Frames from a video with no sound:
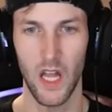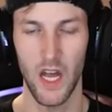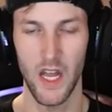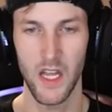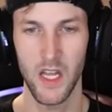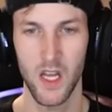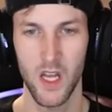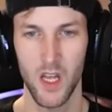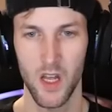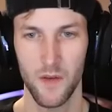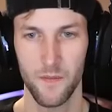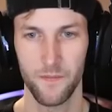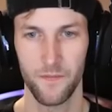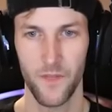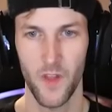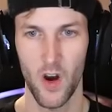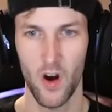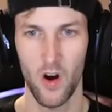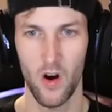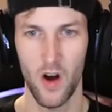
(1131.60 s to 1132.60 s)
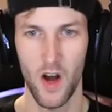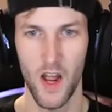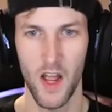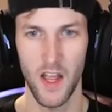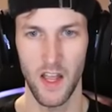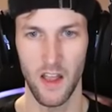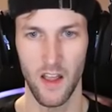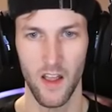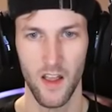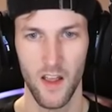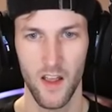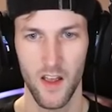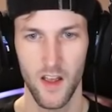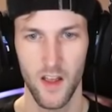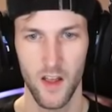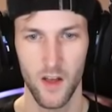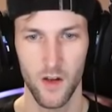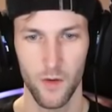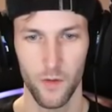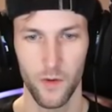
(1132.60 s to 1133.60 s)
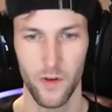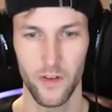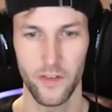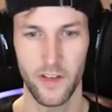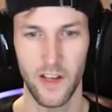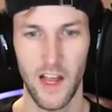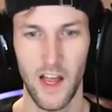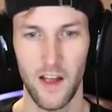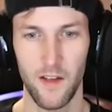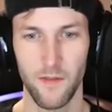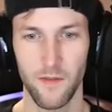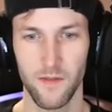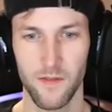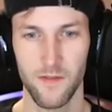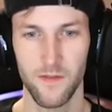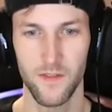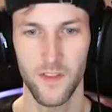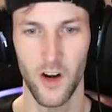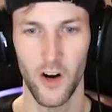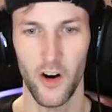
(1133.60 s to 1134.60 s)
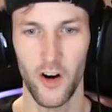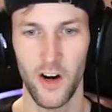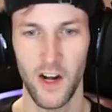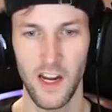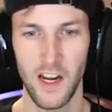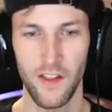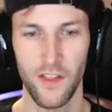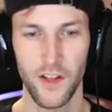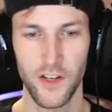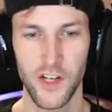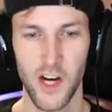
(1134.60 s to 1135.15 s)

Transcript: like. All right. We also got Ernie the